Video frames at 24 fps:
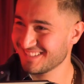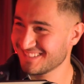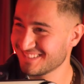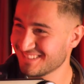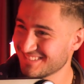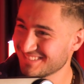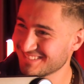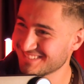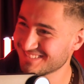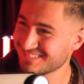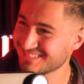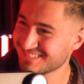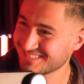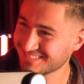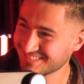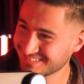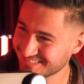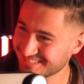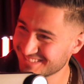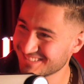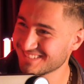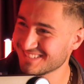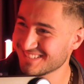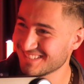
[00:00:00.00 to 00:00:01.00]
flamenco
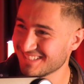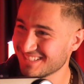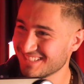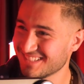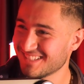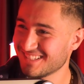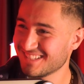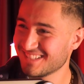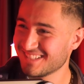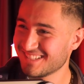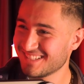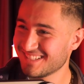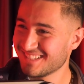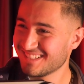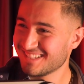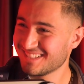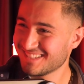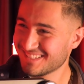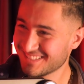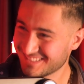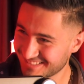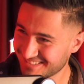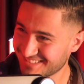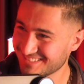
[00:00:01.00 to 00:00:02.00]
music, so
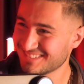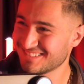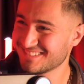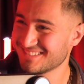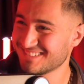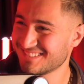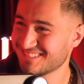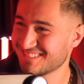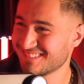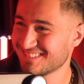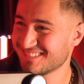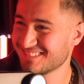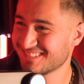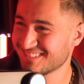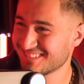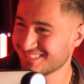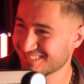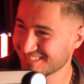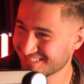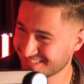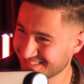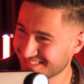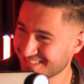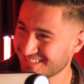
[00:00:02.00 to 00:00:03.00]
that was just
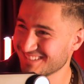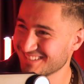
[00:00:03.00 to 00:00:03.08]
beautiful.